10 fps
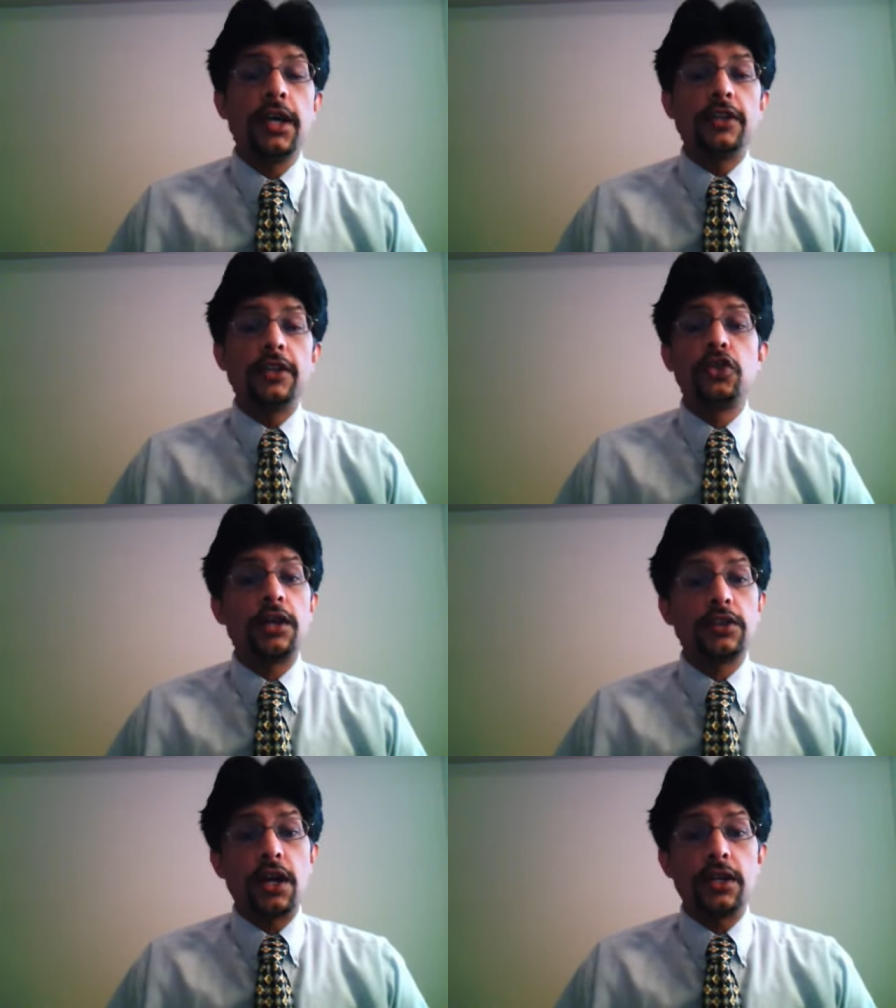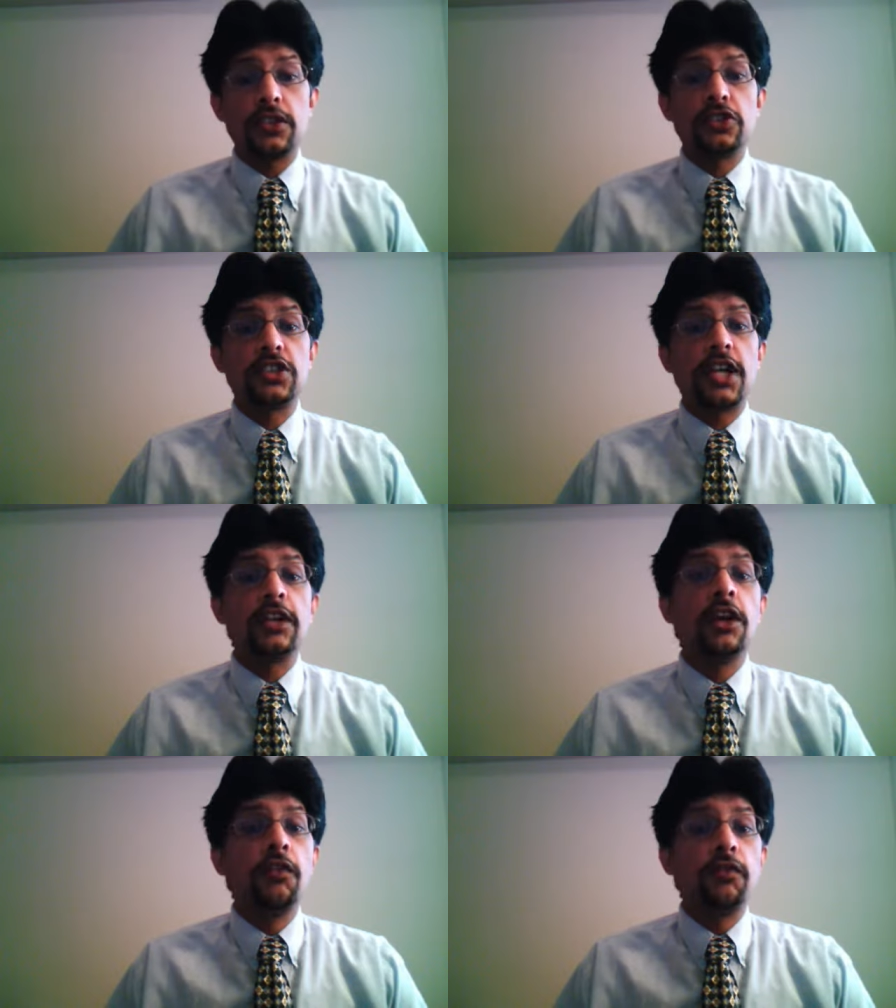And Junaid Khan, as I
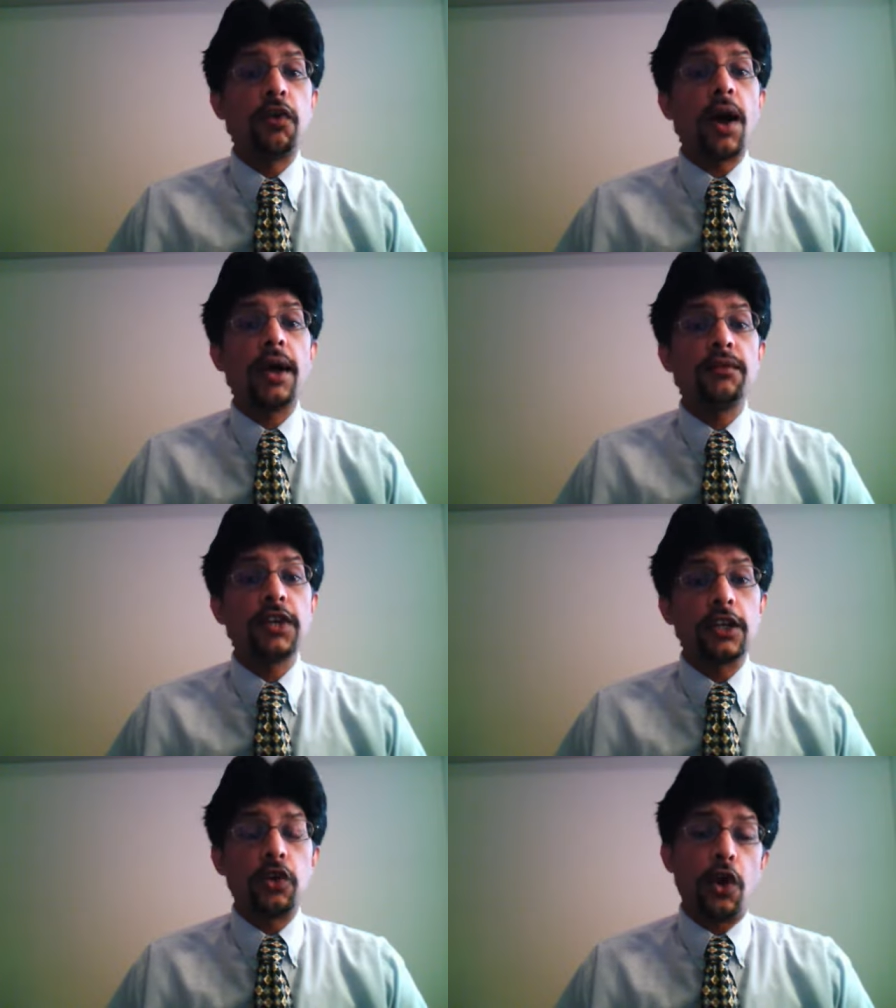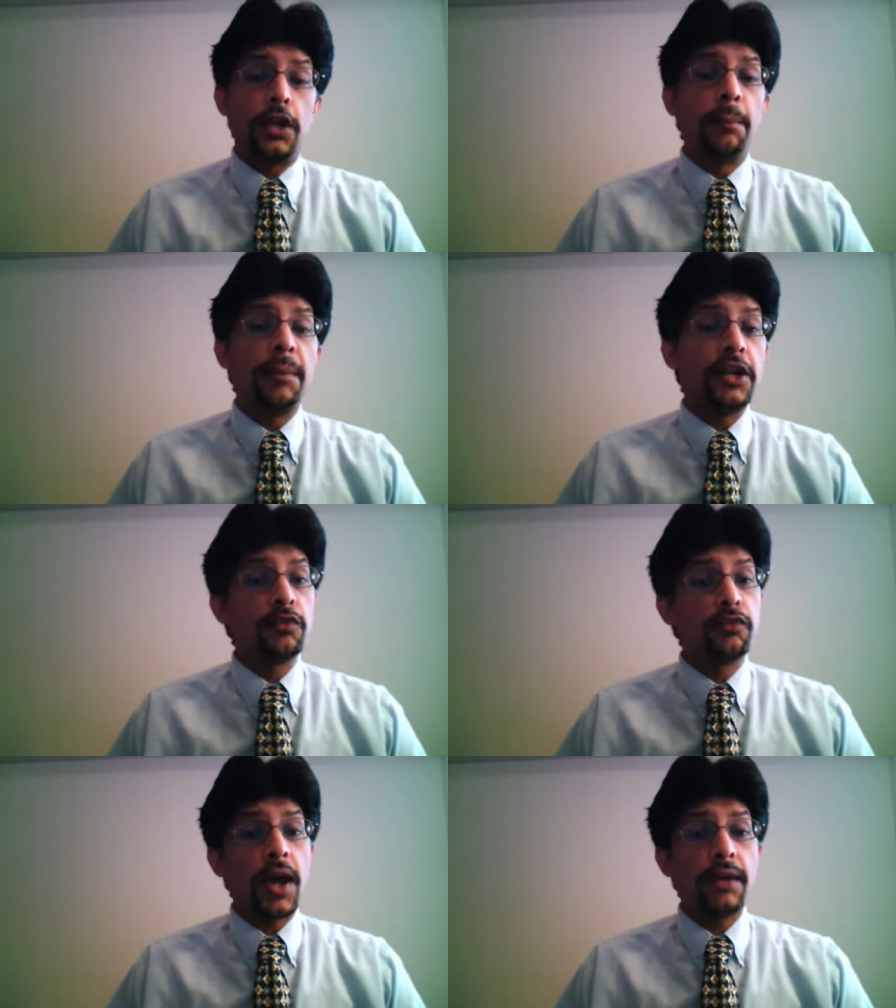said, five wicket haul, a
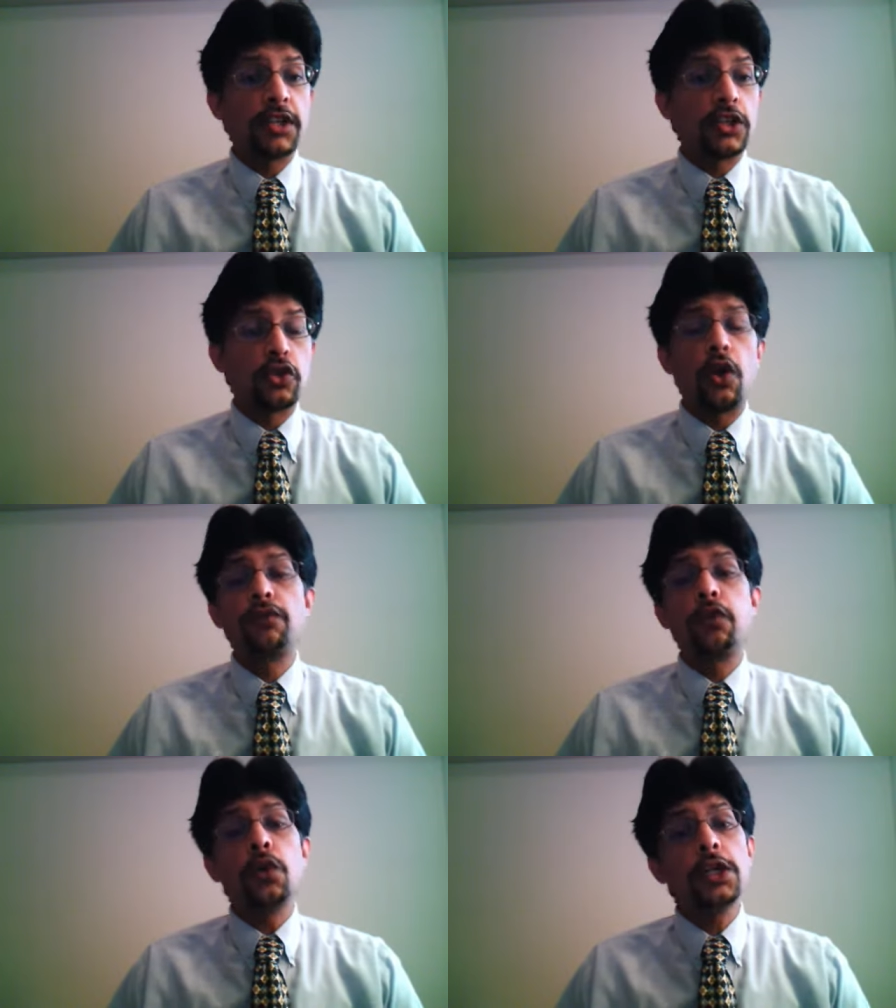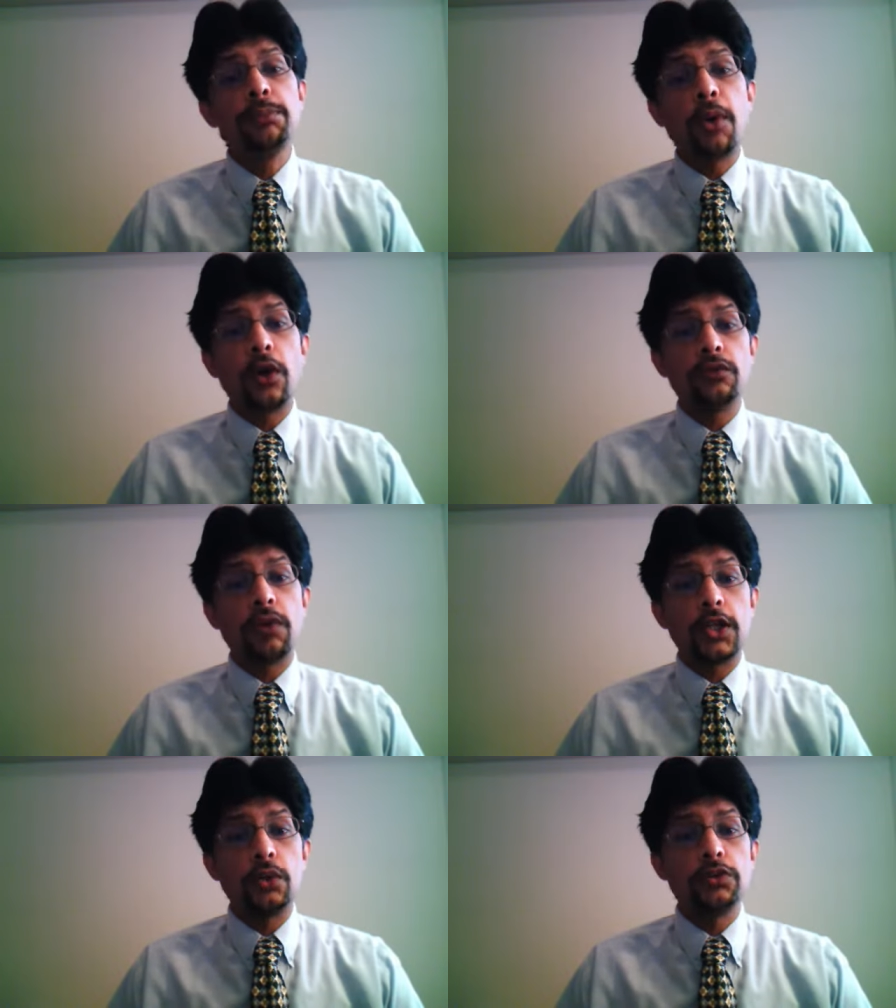maiden five wicket haul,
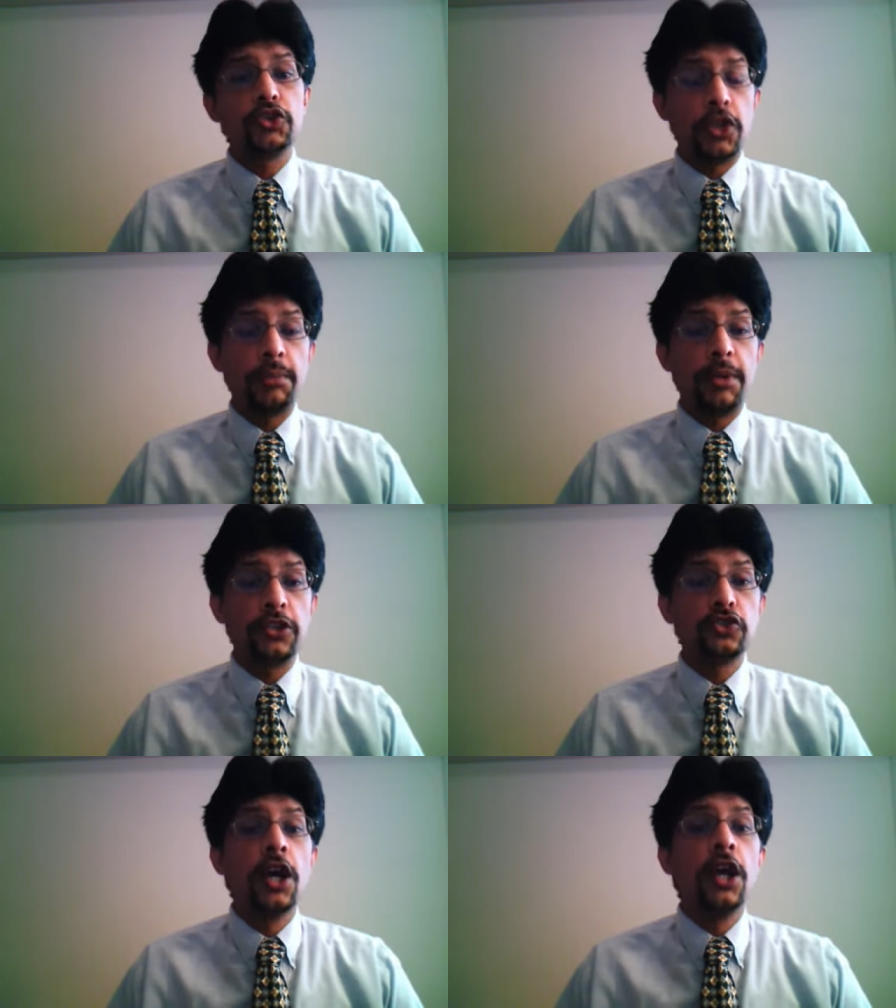14.1 overs, three maidens,